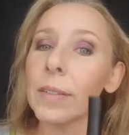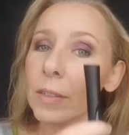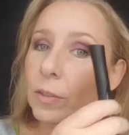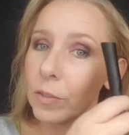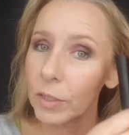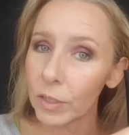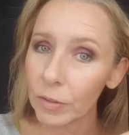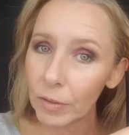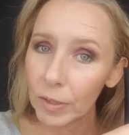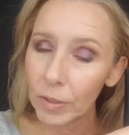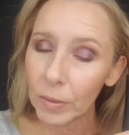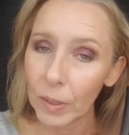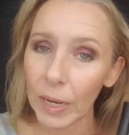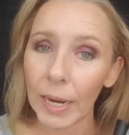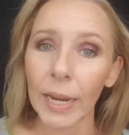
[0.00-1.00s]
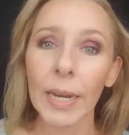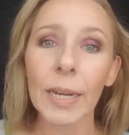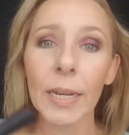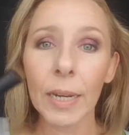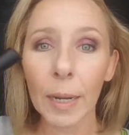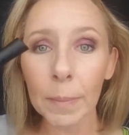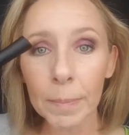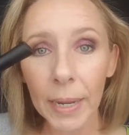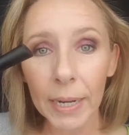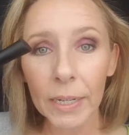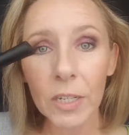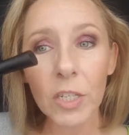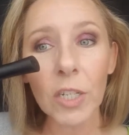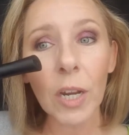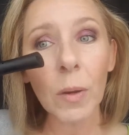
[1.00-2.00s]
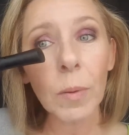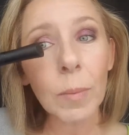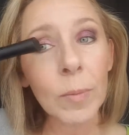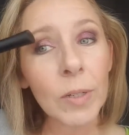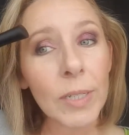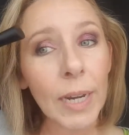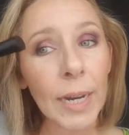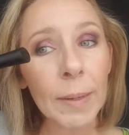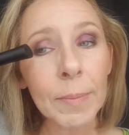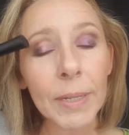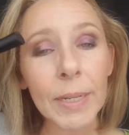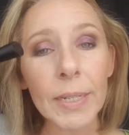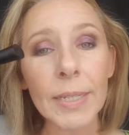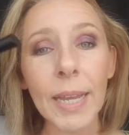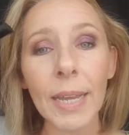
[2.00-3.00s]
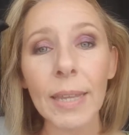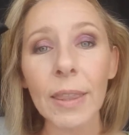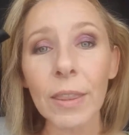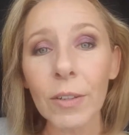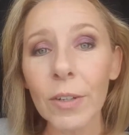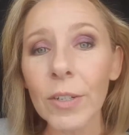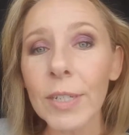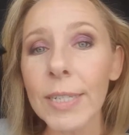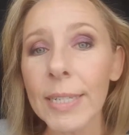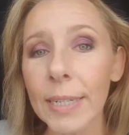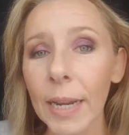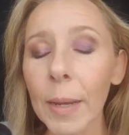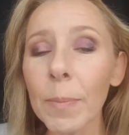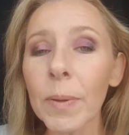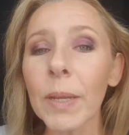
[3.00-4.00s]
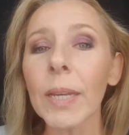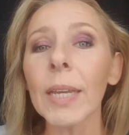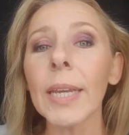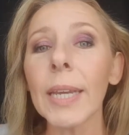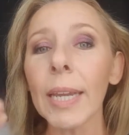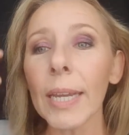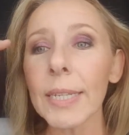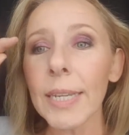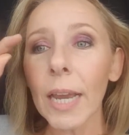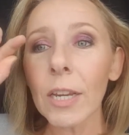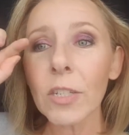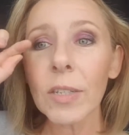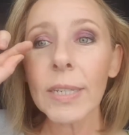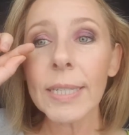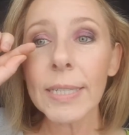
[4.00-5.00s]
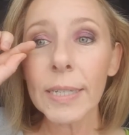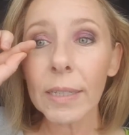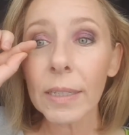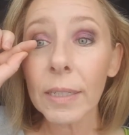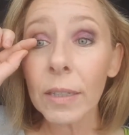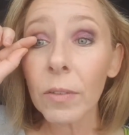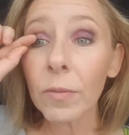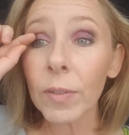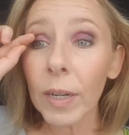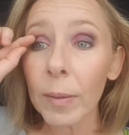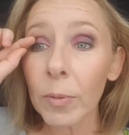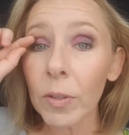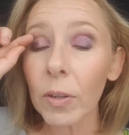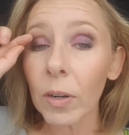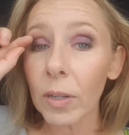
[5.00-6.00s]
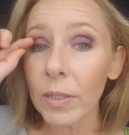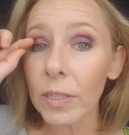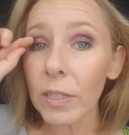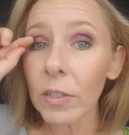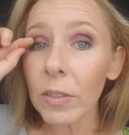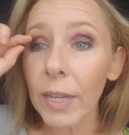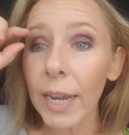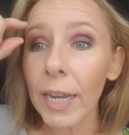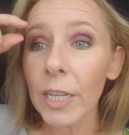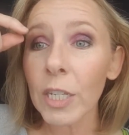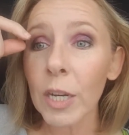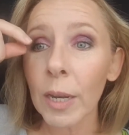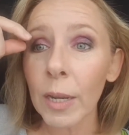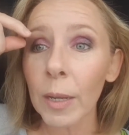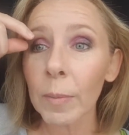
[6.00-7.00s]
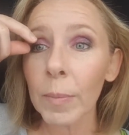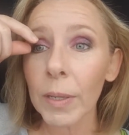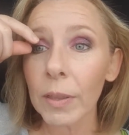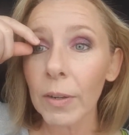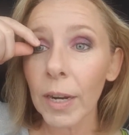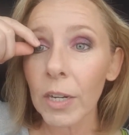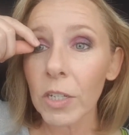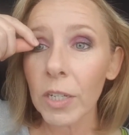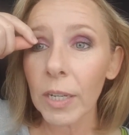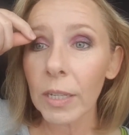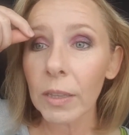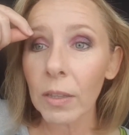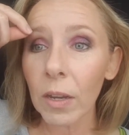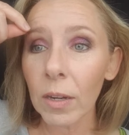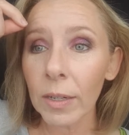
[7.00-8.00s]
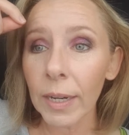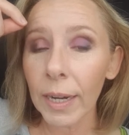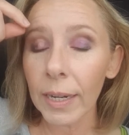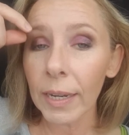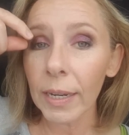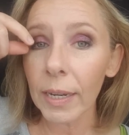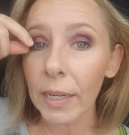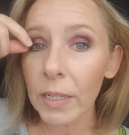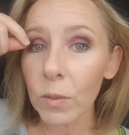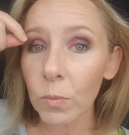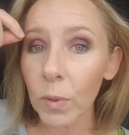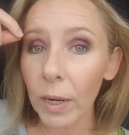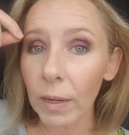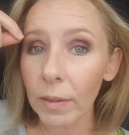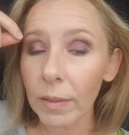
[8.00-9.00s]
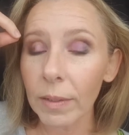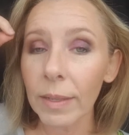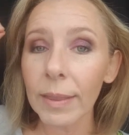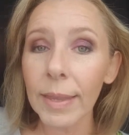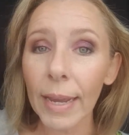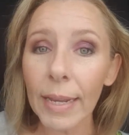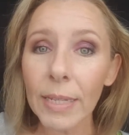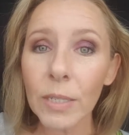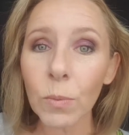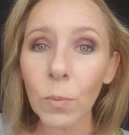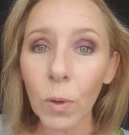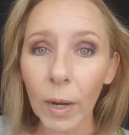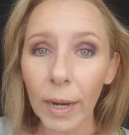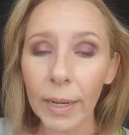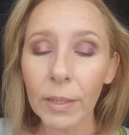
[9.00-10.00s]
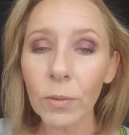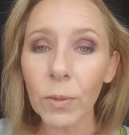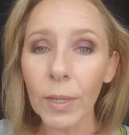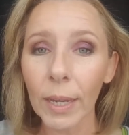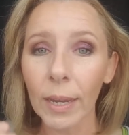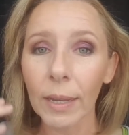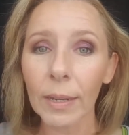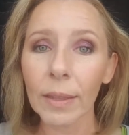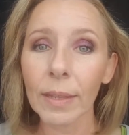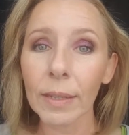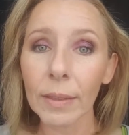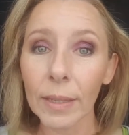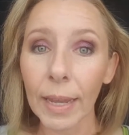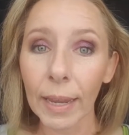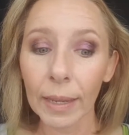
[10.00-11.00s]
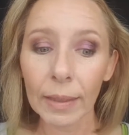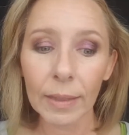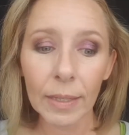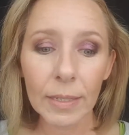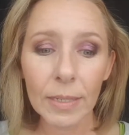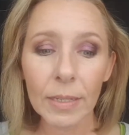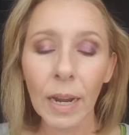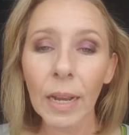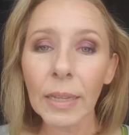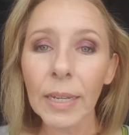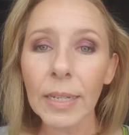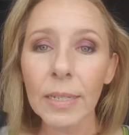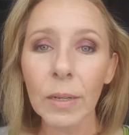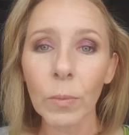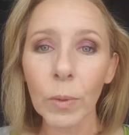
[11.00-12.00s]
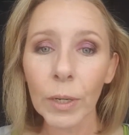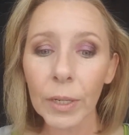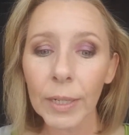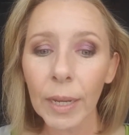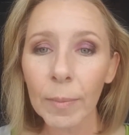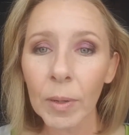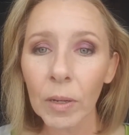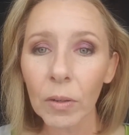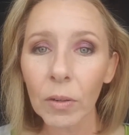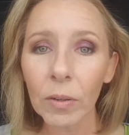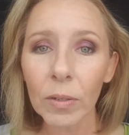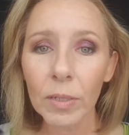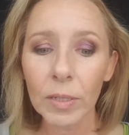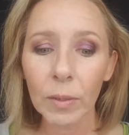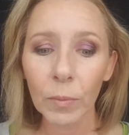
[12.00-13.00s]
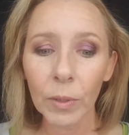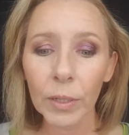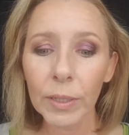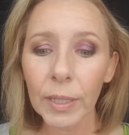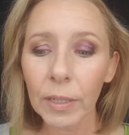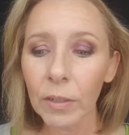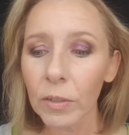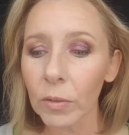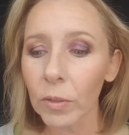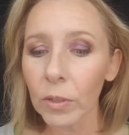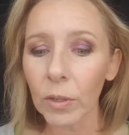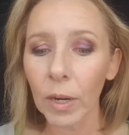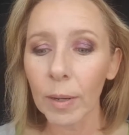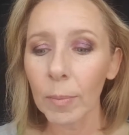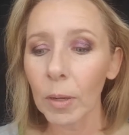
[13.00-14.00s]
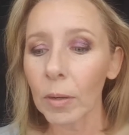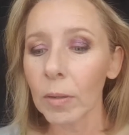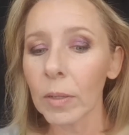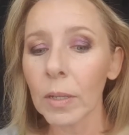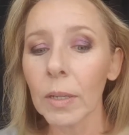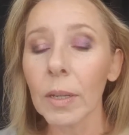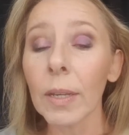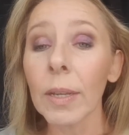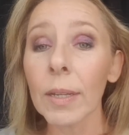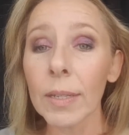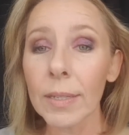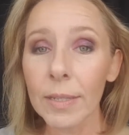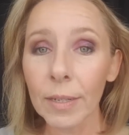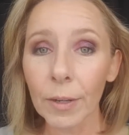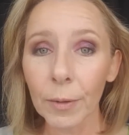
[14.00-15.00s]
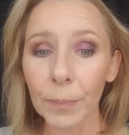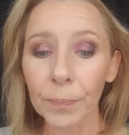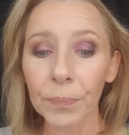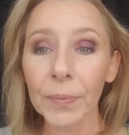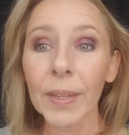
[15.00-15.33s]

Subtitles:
Go do your other eye, come back and gel one more time because that third step is actually sealing the fiber onto your lash, but they're actually elongating as well. That's why you get the length. It's not like some weird chemical or some weird thing you're doing to your eyeball. So